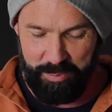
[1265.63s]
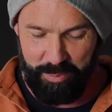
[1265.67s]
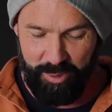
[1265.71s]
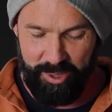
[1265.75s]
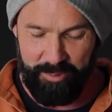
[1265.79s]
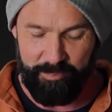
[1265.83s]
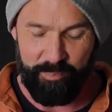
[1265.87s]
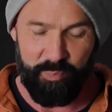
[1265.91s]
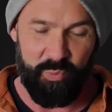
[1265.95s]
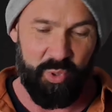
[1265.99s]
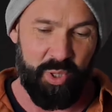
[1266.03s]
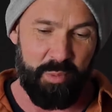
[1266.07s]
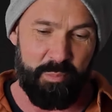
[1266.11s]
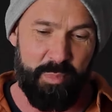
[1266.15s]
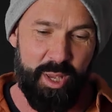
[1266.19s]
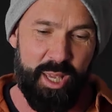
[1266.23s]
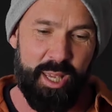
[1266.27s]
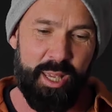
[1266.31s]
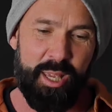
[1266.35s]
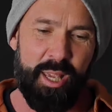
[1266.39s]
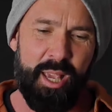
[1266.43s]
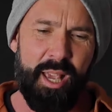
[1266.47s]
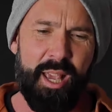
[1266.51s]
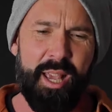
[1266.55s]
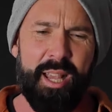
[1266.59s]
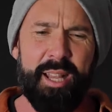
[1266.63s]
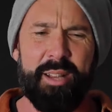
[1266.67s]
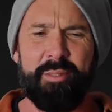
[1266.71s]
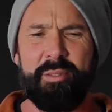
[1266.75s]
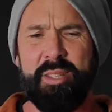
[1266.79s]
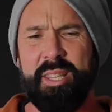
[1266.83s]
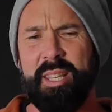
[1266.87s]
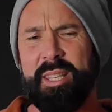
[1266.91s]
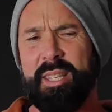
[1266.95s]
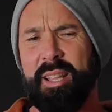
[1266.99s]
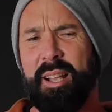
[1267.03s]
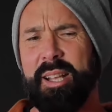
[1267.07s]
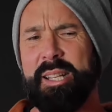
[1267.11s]
But to me, it was
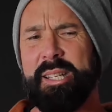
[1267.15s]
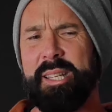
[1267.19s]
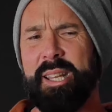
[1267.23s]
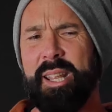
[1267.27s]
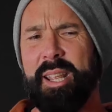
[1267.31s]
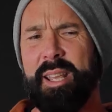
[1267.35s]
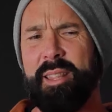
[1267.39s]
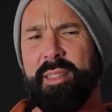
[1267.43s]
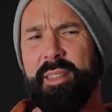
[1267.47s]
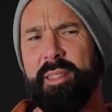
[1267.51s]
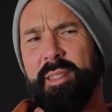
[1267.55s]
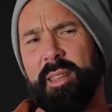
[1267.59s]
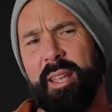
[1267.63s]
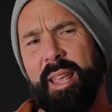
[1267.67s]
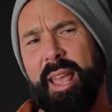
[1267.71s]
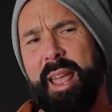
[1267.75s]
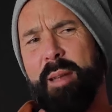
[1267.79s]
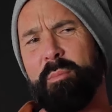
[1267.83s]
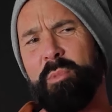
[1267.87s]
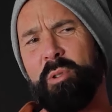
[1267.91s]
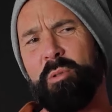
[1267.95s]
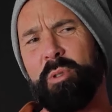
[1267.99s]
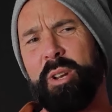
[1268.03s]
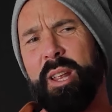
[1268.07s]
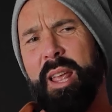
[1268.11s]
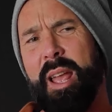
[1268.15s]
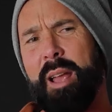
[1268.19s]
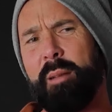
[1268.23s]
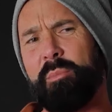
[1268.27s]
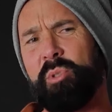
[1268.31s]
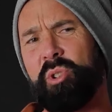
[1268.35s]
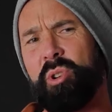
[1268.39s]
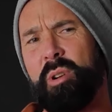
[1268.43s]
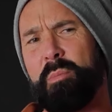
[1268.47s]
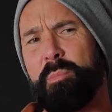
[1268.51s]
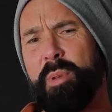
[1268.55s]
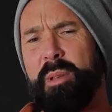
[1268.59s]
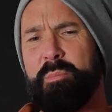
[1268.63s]
this idea that the camera would
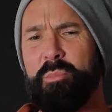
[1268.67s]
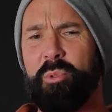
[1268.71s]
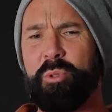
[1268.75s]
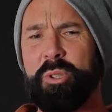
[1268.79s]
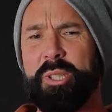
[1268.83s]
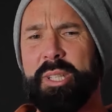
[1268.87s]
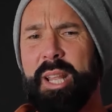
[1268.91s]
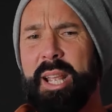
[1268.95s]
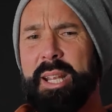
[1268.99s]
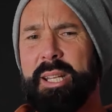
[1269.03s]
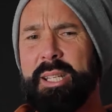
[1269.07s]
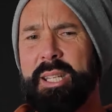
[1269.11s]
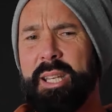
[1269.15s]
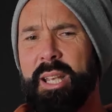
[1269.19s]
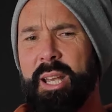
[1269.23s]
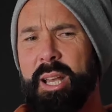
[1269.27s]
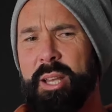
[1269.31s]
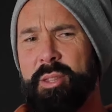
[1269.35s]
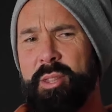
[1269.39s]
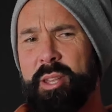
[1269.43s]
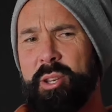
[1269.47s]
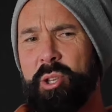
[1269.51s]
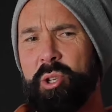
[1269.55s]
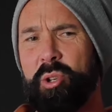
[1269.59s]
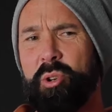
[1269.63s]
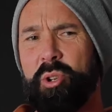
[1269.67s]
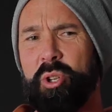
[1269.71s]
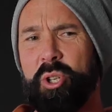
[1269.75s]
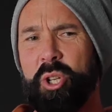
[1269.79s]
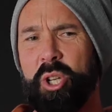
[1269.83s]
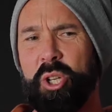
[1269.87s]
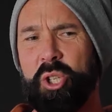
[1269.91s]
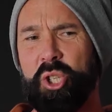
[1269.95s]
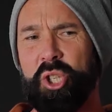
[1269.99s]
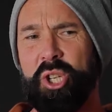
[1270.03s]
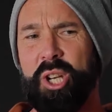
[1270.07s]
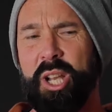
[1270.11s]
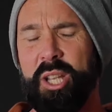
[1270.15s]
capture a bit more data, and then you could
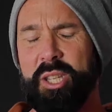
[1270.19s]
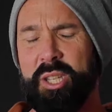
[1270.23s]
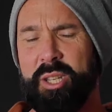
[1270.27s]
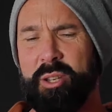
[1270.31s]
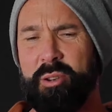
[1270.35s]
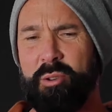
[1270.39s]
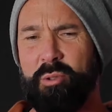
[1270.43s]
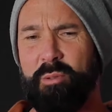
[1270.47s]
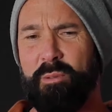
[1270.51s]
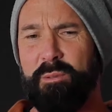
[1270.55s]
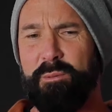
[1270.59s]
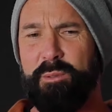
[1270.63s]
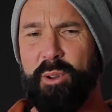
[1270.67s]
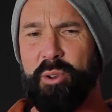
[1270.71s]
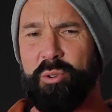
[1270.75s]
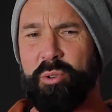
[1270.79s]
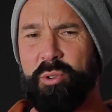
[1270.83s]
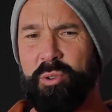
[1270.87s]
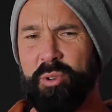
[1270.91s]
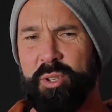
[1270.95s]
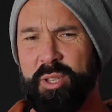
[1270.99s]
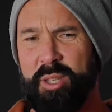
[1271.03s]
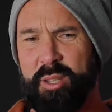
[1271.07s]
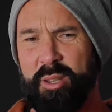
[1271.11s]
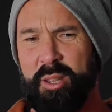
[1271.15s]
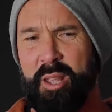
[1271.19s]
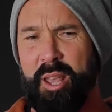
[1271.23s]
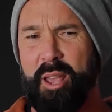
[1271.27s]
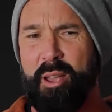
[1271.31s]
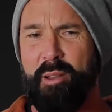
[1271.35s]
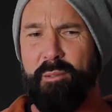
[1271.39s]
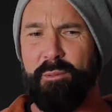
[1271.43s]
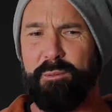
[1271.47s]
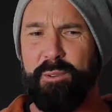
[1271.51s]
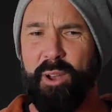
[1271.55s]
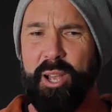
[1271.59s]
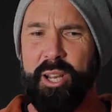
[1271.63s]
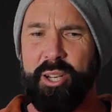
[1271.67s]
adjust your focus,
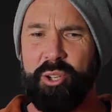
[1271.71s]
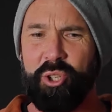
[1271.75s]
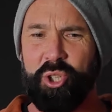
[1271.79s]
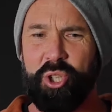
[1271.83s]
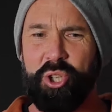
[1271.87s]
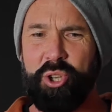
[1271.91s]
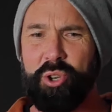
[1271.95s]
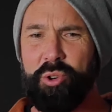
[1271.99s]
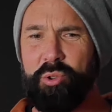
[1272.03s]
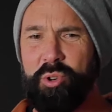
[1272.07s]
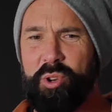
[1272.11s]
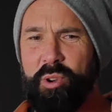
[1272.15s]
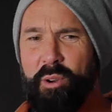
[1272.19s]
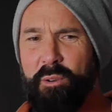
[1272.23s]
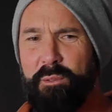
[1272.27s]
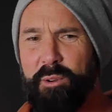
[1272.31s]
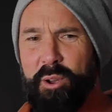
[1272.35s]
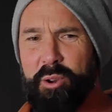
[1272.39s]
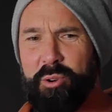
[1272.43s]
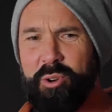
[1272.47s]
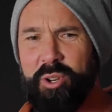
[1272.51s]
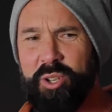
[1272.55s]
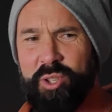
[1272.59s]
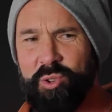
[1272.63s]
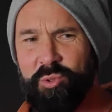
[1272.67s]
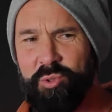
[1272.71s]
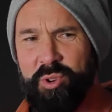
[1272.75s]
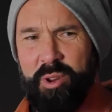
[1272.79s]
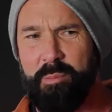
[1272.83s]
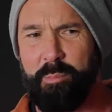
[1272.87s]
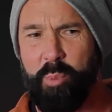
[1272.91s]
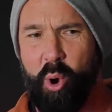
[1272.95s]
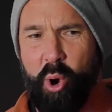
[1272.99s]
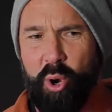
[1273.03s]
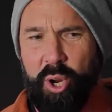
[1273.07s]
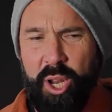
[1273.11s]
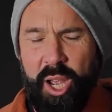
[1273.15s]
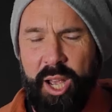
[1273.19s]
fine-tune your focus or your
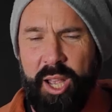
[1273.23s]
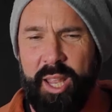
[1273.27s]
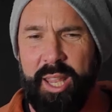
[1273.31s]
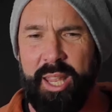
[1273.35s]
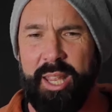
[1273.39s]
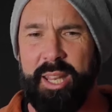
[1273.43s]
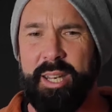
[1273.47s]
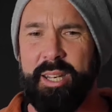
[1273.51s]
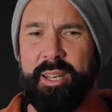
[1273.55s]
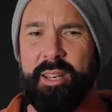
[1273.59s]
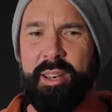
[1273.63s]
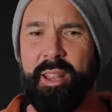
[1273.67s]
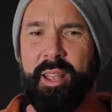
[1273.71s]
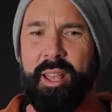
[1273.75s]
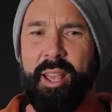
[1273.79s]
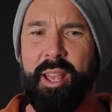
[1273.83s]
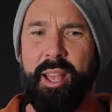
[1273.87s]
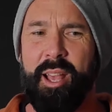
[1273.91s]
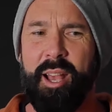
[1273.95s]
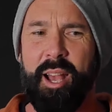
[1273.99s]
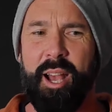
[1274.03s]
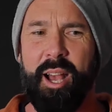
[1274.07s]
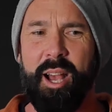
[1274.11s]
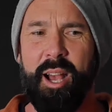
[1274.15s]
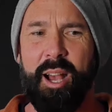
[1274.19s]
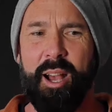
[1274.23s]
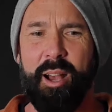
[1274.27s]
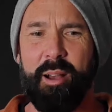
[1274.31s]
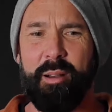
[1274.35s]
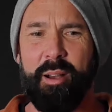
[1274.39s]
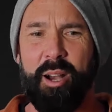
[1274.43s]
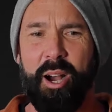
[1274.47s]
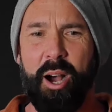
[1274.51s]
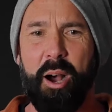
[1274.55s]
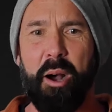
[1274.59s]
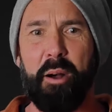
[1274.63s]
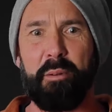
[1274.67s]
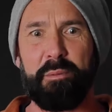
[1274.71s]
bokeh in
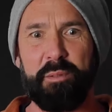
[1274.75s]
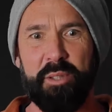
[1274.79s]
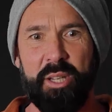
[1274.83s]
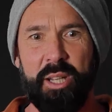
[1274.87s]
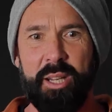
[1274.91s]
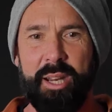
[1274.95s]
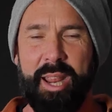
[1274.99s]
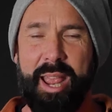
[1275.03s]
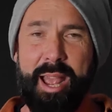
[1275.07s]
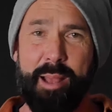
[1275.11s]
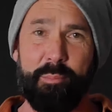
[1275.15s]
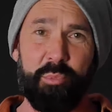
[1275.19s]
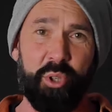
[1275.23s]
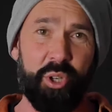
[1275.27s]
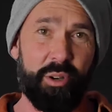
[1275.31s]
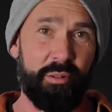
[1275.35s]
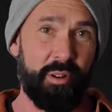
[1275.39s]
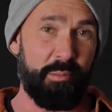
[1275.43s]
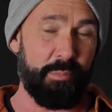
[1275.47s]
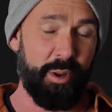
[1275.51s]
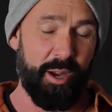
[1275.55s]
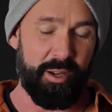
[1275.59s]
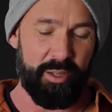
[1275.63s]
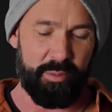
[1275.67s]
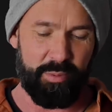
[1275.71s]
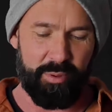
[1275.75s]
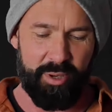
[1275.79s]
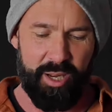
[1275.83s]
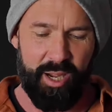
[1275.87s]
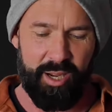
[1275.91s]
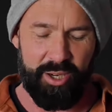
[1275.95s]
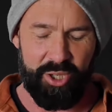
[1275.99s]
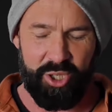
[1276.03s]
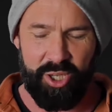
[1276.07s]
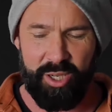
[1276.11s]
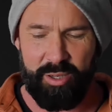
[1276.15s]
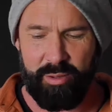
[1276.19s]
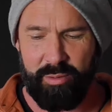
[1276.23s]
after capture in
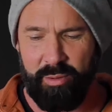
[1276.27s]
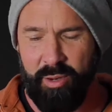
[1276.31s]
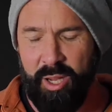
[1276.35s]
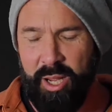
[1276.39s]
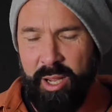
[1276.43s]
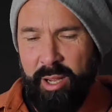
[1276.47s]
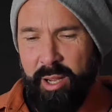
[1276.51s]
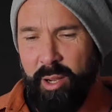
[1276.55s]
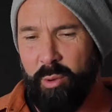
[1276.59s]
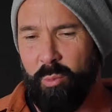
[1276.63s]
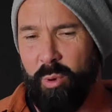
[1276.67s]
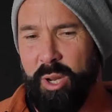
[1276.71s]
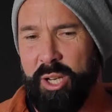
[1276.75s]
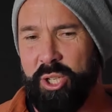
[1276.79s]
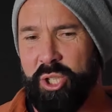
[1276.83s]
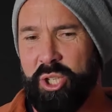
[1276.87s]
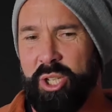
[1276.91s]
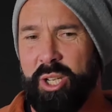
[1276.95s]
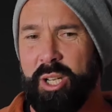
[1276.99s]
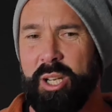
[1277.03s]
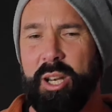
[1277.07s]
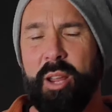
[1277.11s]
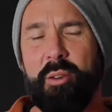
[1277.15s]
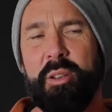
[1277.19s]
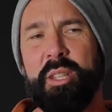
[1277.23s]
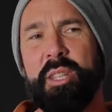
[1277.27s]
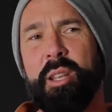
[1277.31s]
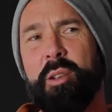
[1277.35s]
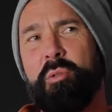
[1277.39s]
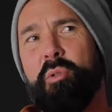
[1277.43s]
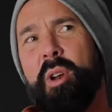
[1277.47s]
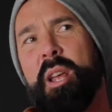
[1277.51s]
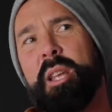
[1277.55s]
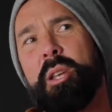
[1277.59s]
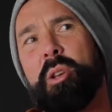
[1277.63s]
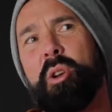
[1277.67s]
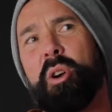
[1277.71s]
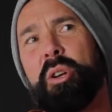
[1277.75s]
post-production, which, you know, is a
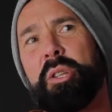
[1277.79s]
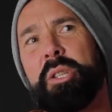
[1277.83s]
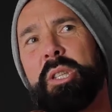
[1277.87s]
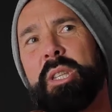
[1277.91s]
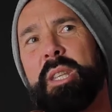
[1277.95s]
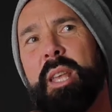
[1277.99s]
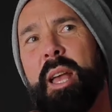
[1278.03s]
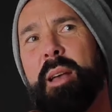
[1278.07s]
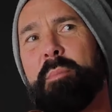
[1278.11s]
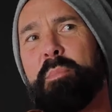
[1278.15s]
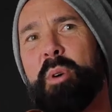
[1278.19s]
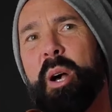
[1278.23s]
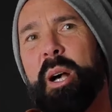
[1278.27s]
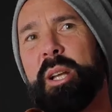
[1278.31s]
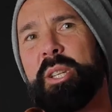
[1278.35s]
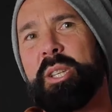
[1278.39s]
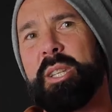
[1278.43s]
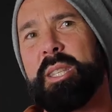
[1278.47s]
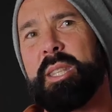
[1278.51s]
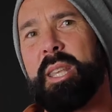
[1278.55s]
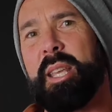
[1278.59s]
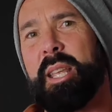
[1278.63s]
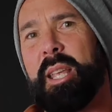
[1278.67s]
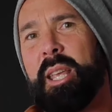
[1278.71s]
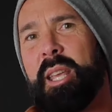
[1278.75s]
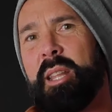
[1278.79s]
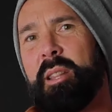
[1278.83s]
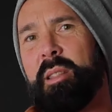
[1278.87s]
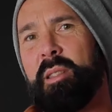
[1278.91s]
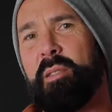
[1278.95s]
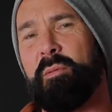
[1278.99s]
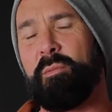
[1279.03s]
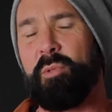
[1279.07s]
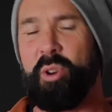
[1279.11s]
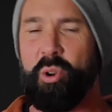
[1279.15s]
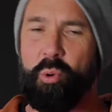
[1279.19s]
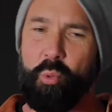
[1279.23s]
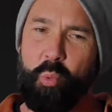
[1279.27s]
great concept, but I just think in the
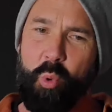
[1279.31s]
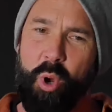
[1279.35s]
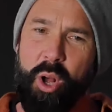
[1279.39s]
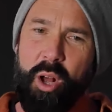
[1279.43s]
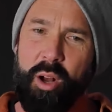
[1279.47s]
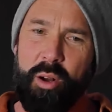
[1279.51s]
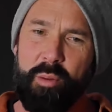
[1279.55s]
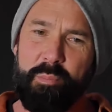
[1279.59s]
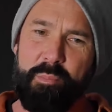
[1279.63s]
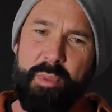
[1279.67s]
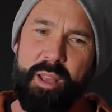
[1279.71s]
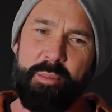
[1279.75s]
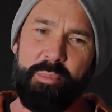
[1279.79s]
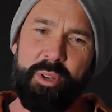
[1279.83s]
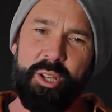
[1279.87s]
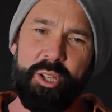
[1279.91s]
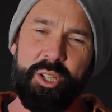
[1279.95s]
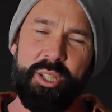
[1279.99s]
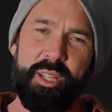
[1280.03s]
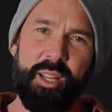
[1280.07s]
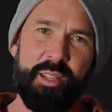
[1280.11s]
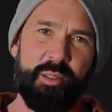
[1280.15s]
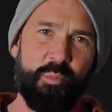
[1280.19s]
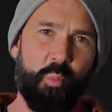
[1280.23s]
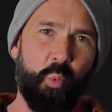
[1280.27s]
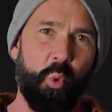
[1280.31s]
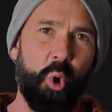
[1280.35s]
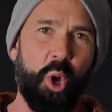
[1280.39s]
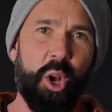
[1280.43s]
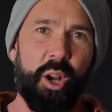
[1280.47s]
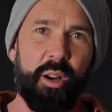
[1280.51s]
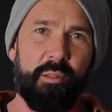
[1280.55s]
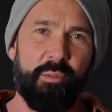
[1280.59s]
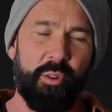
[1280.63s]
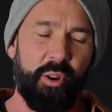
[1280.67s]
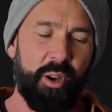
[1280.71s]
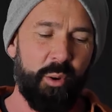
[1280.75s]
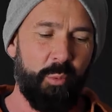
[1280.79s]
real world maybe it just doesn't
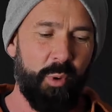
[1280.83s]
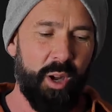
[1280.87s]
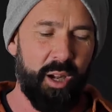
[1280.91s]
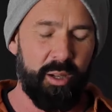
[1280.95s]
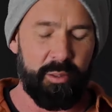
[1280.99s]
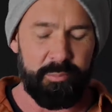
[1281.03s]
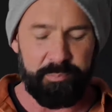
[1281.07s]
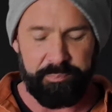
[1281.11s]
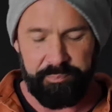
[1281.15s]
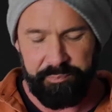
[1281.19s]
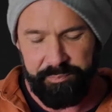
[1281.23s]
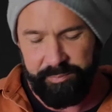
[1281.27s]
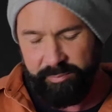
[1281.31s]
work very well.